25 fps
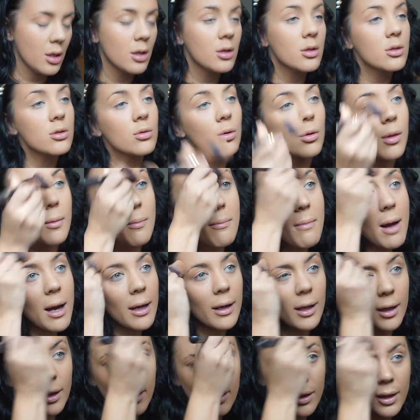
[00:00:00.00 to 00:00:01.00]
So the
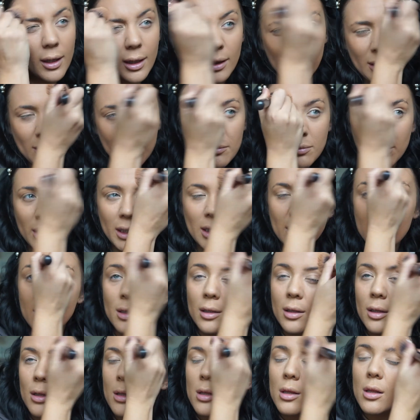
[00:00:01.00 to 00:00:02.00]
matter I can be,
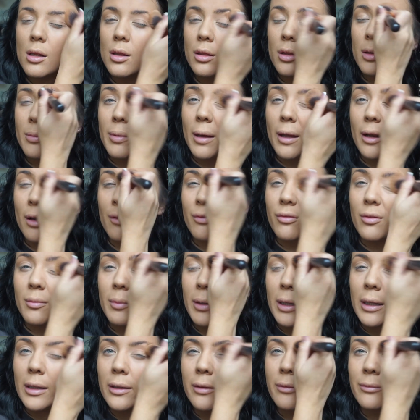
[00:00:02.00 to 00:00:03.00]
the better for
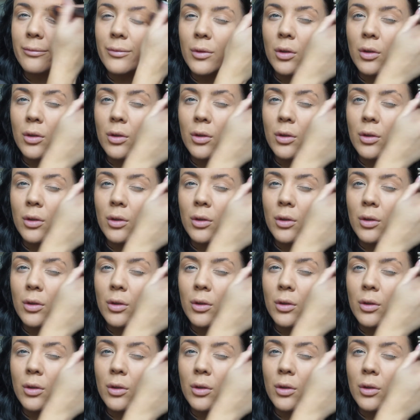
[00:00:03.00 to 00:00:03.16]
me.